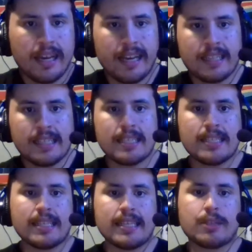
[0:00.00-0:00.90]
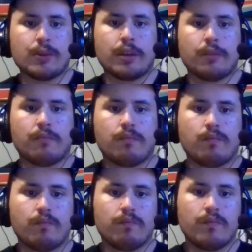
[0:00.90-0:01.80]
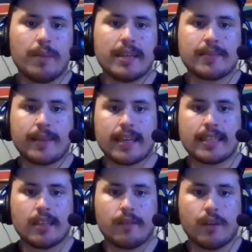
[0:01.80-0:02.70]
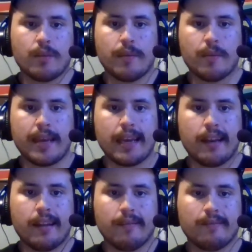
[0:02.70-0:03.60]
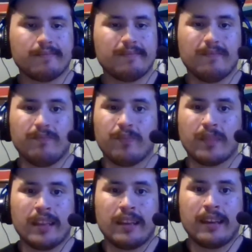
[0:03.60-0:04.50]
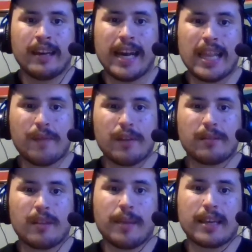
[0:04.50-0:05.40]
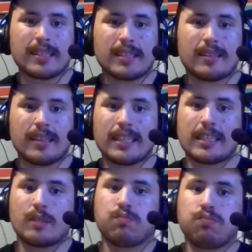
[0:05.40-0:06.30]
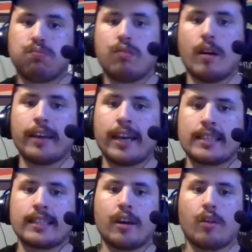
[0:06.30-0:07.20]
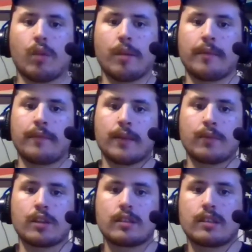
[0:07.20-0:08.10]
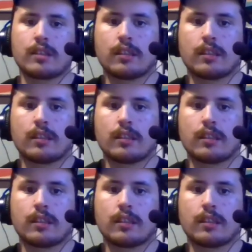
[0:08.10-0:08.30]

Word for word: This is easily the best Godzilla film ever made. I love it the best. It's probably hands down one of my favorites